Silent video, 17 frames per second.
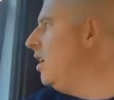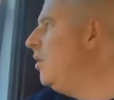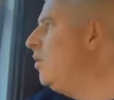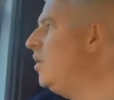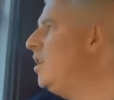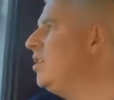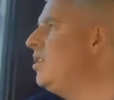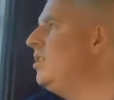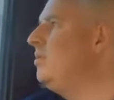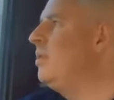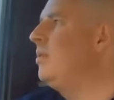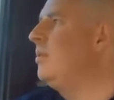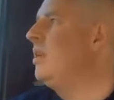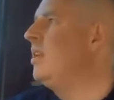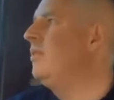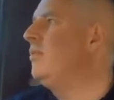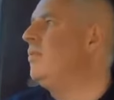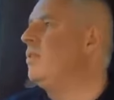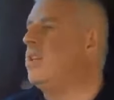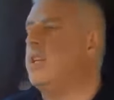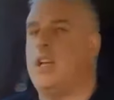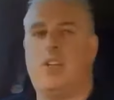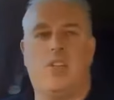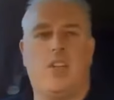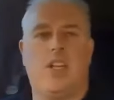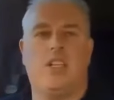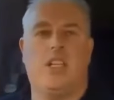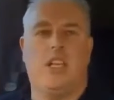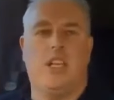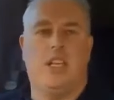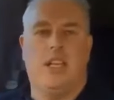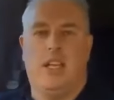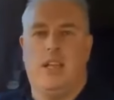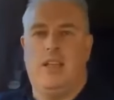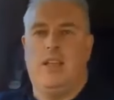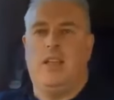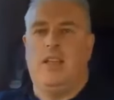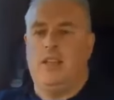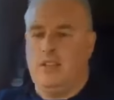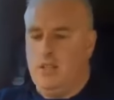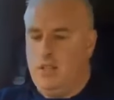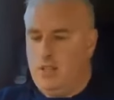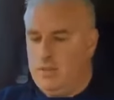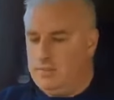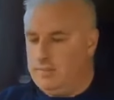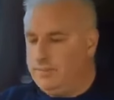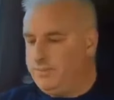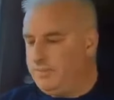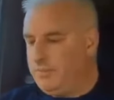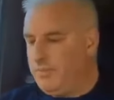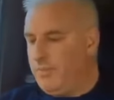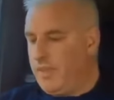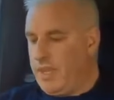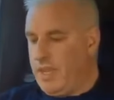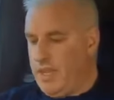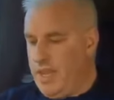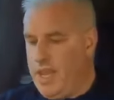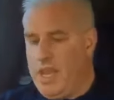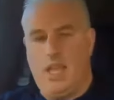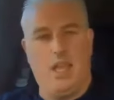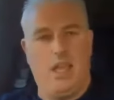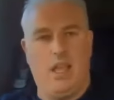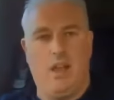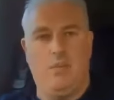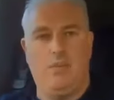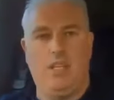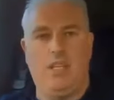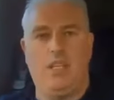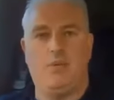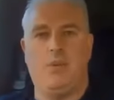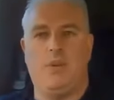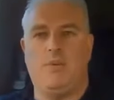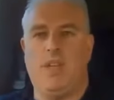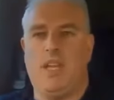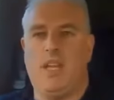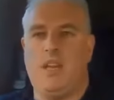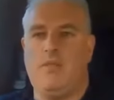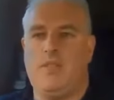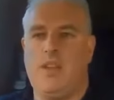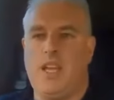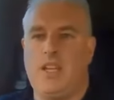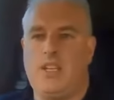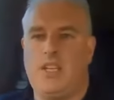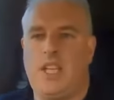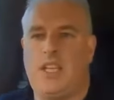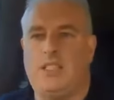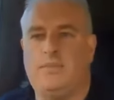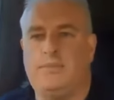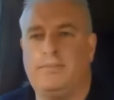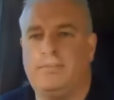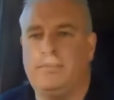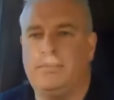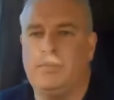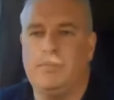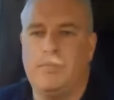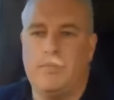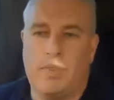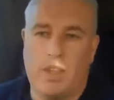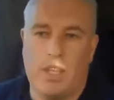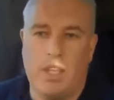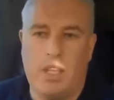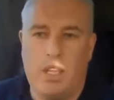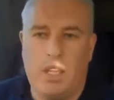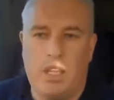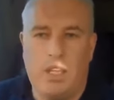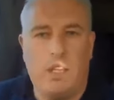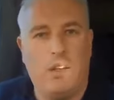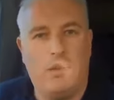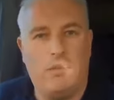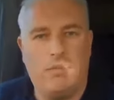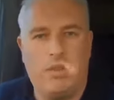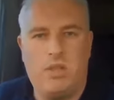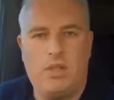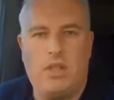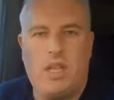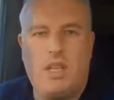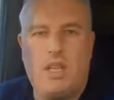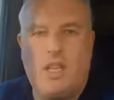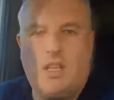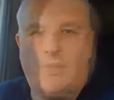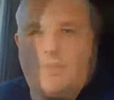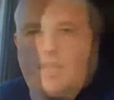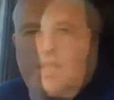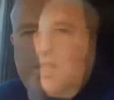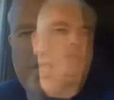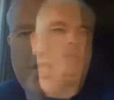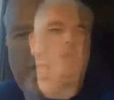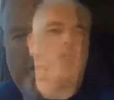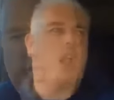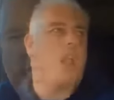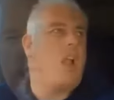I'll wait to see what the weather forecast is. So, I'll meet you when we get to Inverness. Nope, just got a text message.